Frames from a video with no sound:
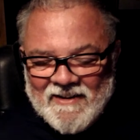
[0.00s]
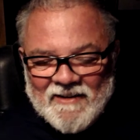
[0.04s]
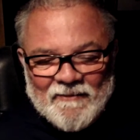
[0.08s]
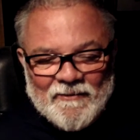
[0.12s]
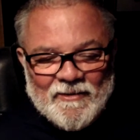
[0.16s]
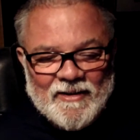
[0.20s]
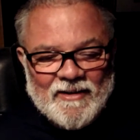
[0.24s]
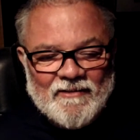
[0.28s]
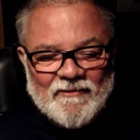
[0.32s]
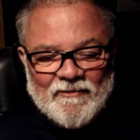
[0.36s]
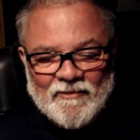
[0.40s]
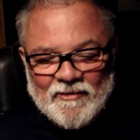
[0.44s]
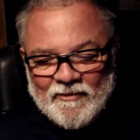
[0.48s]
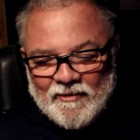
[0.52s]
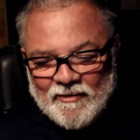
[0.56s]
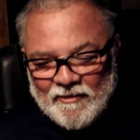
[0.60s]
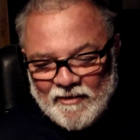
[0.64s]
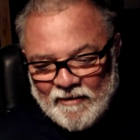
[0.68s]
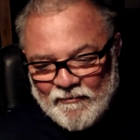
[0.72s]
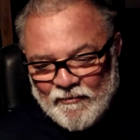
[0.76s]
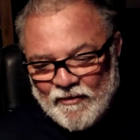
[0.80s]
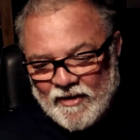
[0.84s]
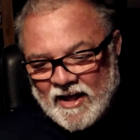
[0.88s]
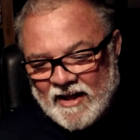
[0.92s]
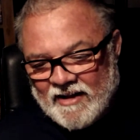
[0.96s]

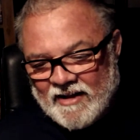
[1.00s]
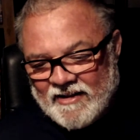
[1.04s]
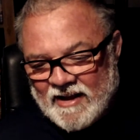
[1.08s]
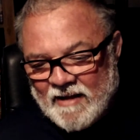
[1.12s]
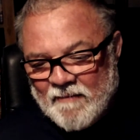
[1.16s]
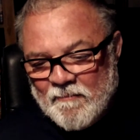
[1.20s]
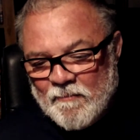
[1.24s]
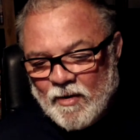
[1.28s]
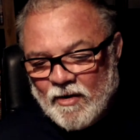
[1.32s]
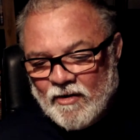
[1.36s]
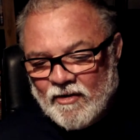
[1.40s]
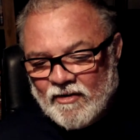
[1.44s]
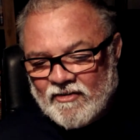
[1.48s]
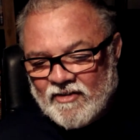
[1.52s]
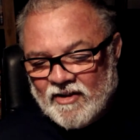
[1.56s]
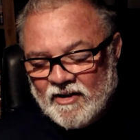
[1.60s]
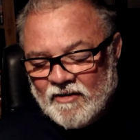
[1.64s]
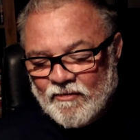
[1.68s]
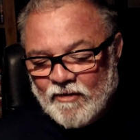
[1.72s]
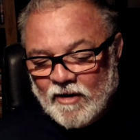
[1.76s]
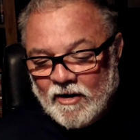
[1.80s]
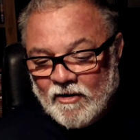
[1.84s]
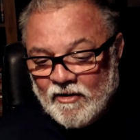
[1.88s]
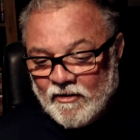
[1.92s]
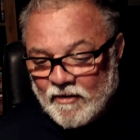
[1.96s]
If you get 10 bollocks in a
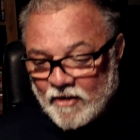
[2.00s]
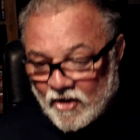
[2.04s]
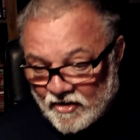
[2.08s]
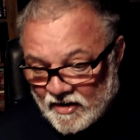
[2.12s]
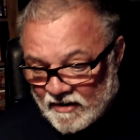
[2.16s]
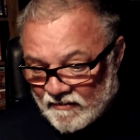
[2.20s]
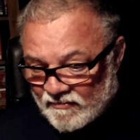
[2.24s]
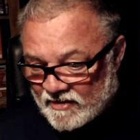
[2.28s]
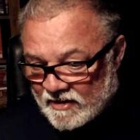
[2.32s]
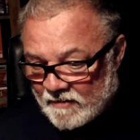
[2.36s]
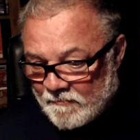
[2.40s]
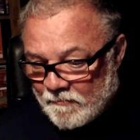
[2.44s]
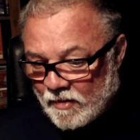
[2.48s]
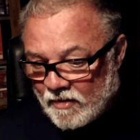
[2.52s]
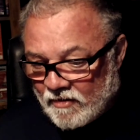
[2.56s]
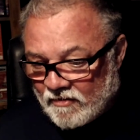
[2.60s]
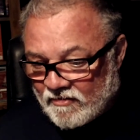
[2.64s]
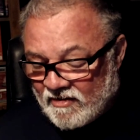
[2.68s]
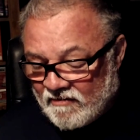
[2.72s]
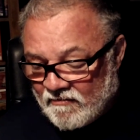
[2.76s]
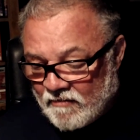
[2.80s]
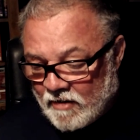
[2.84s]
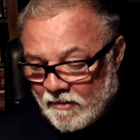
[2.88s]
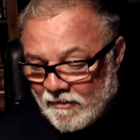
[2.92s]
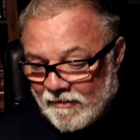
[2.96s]
row, you've got to have 10 bollocks in
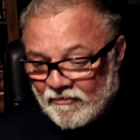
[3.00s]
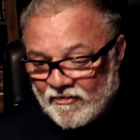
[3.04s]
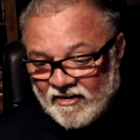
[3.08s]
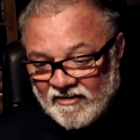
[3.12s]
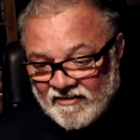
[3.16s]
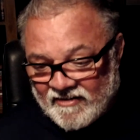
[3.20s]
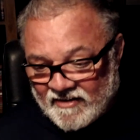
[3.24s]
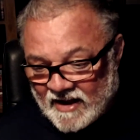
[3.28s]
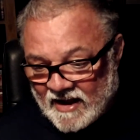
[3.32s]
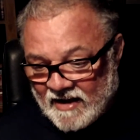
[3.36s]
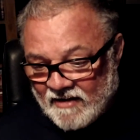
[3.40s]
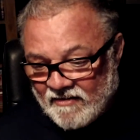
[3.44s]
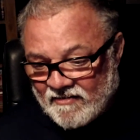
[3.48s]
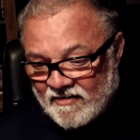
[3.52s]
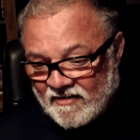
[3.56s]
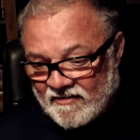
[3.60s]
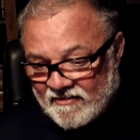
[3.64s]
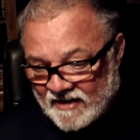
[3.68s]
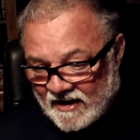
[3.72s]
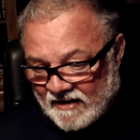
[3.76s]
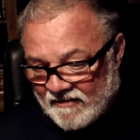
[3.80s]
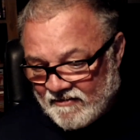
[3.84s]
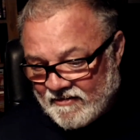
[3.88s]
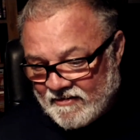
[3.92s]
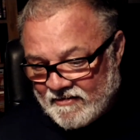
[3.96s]
a row, else he stays
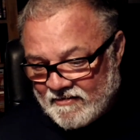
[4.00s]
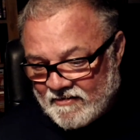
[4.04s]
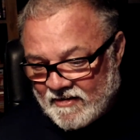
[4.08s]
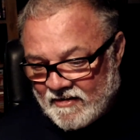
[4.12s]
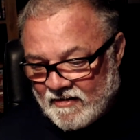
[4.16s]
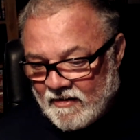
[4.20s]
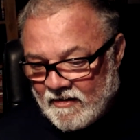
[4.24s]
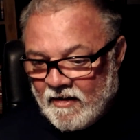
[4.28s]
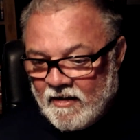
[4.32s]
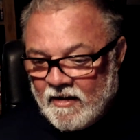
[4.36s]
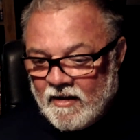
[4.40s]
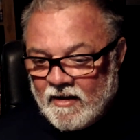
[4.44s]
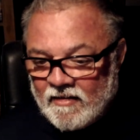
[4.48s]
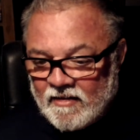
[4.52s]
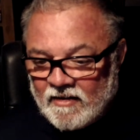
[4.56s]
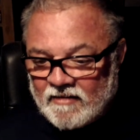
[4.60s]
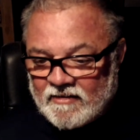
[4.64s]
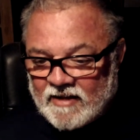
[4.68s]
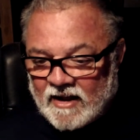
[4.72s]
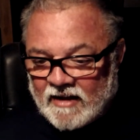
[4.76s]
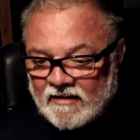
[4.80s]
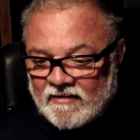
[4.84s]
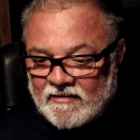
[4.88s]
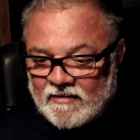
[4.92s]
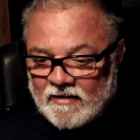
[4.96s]
the
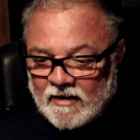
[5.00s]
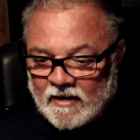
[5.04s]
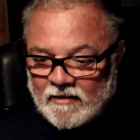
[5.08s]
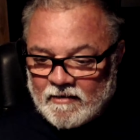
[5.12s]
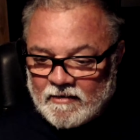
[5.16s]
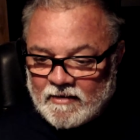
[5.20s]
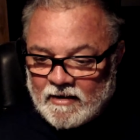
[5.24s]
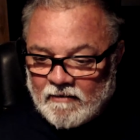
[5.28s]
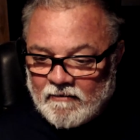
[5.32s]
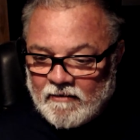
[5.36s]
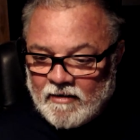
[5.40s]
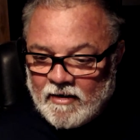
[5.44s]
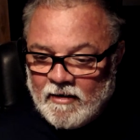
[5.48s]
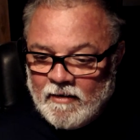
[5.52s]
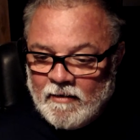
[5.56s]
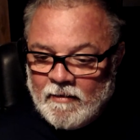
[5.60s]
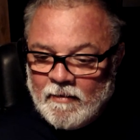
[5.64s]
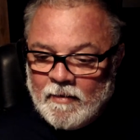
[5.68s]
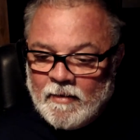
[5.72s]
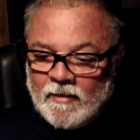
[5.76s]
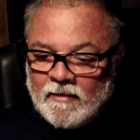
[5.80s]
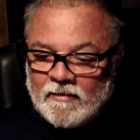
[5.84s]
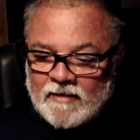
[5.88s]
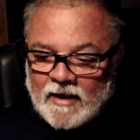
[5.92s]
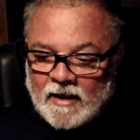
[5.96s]
test secretary.
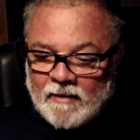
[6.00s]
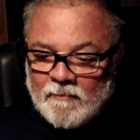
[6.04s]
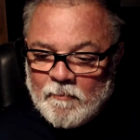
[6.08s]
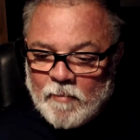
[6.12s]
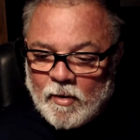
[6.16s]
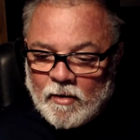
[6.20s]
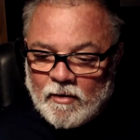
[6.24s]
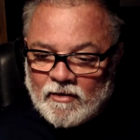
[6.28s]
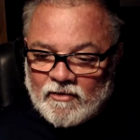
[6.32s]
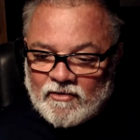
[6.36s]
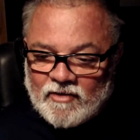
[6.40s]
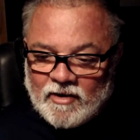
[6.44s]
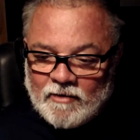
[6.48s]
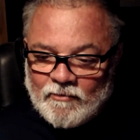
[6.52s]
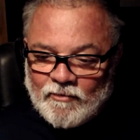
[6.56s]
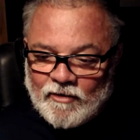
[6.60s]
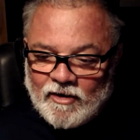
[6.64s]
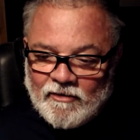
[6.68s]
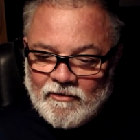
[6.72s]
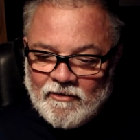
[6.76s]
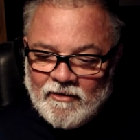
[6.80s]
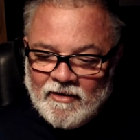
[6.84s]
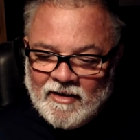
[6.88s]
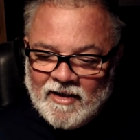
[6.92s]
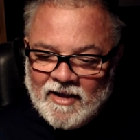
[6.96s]
10 bollocks in a
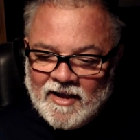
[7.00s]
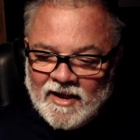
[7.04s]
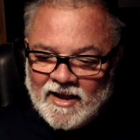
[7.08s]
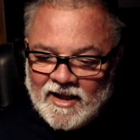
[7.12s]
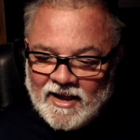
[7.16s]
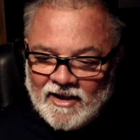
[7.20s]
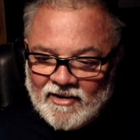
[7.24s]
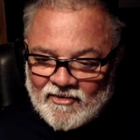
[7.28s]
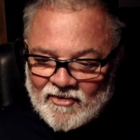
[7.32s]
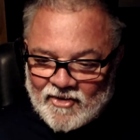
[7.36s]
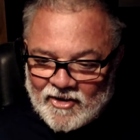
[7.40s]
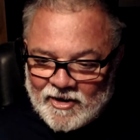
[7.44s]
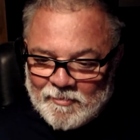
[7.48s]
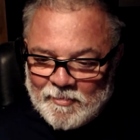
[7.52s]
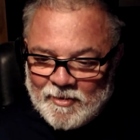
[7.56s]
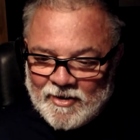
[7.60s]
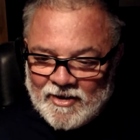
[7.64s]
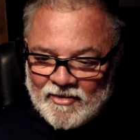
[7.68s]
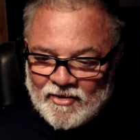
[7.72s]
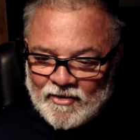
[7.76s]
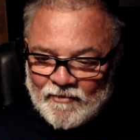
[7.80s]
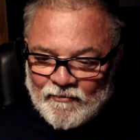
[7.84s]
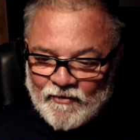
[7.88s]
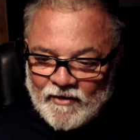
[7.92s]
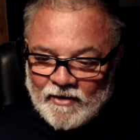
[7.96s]
row, he's going to be
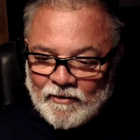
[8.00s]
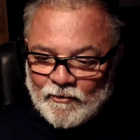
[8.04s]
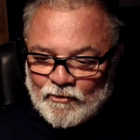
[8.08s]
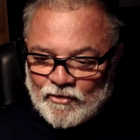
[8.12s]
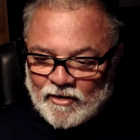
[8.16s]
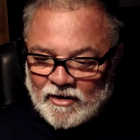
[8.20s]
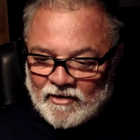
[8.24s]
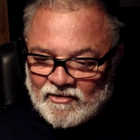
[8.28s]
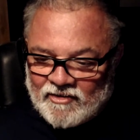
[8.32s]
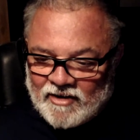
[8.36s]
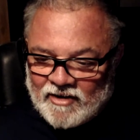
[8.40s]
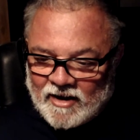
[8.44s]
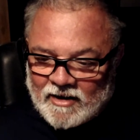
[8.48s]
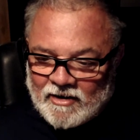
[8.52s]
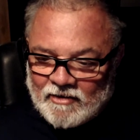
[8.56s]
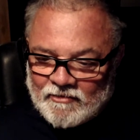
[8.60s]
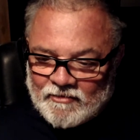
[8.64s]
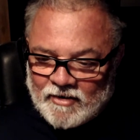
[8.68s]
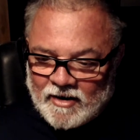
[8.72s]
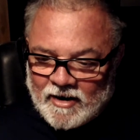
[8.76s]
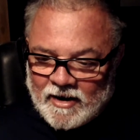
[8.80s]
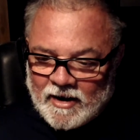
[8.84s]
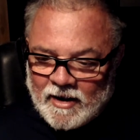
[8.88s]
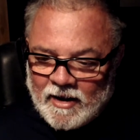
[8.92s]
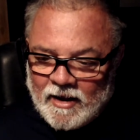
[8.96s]
the field trial
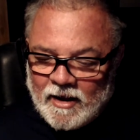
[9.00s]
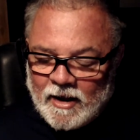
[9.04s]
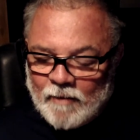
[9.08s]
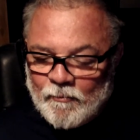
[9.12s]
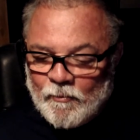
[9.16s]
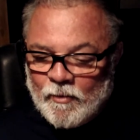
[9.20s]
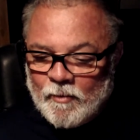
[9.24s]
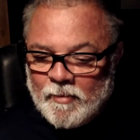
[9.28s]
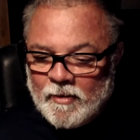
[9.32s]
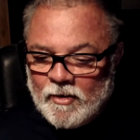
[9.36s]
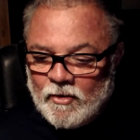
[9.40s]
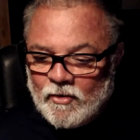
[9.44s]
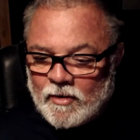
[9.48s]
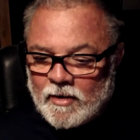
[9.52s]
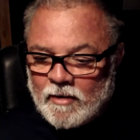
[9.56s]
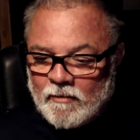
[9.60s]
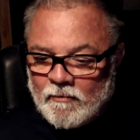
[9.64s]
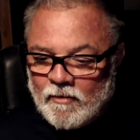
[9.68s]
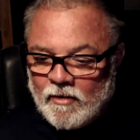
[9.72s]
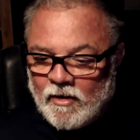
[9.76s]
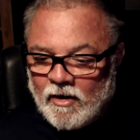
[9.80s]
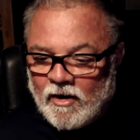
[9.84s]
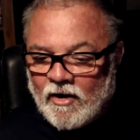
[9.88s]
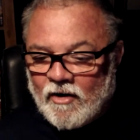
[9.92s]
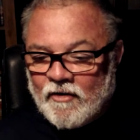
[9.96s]
secretary, and we'll be looking.
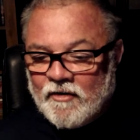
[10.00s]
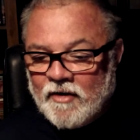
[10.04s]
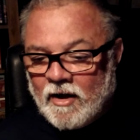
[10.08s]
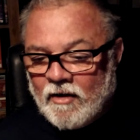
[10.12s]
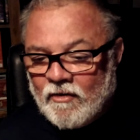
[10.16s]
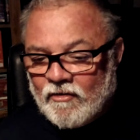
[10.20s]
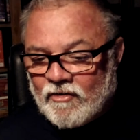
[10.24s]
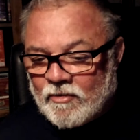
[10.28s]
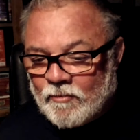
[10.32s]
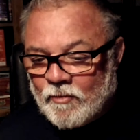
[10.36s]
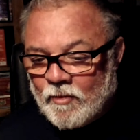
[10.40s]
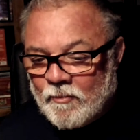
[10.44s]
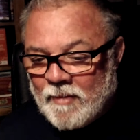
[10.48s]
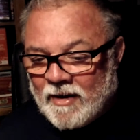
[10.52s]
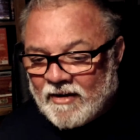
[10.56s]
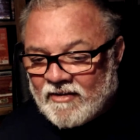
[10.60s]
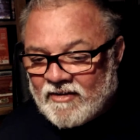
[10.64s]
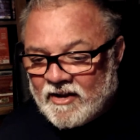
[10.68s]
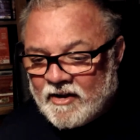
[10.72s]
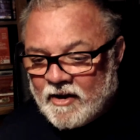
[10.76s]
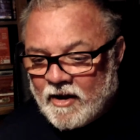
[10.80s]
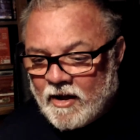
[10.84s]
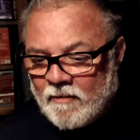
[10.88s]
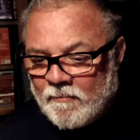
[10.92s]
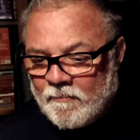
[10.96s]
Oh no, someone messed
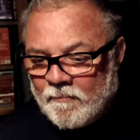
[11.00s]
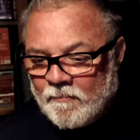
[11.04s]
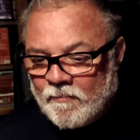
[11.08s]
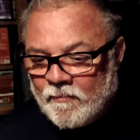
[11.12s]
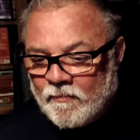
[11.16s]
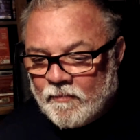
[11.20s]
it up.